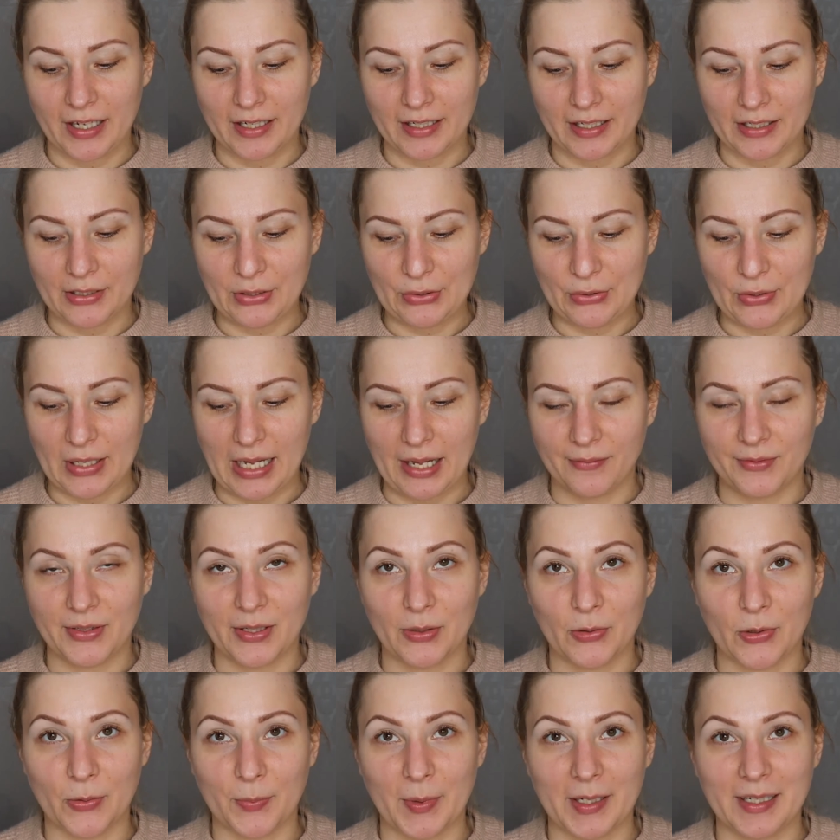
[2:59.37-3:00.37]
and I do have
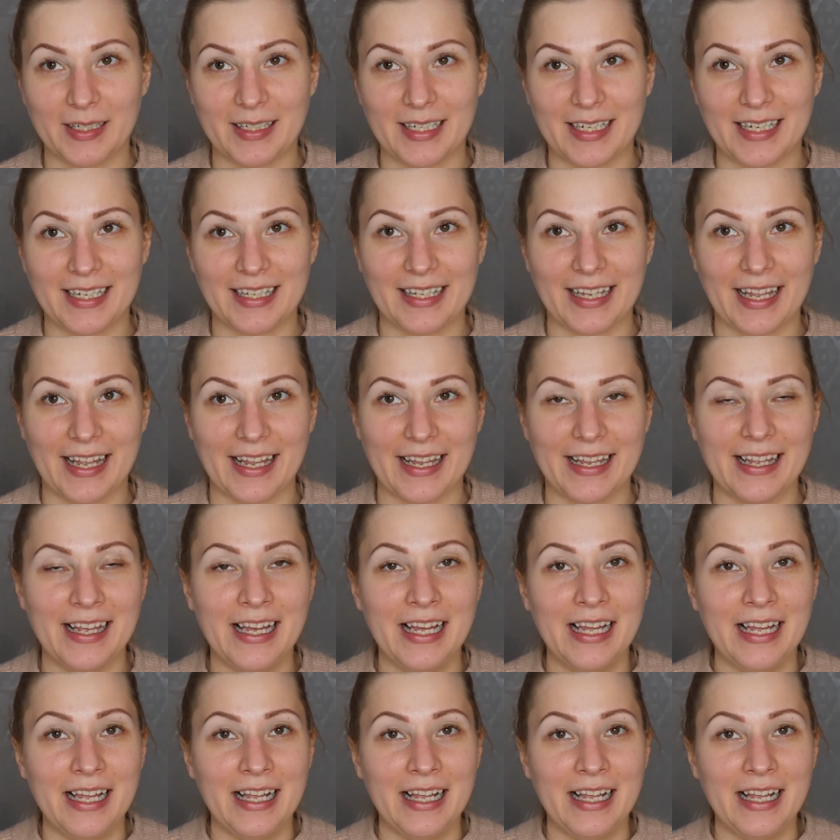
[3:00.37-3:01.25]
the Urban Decay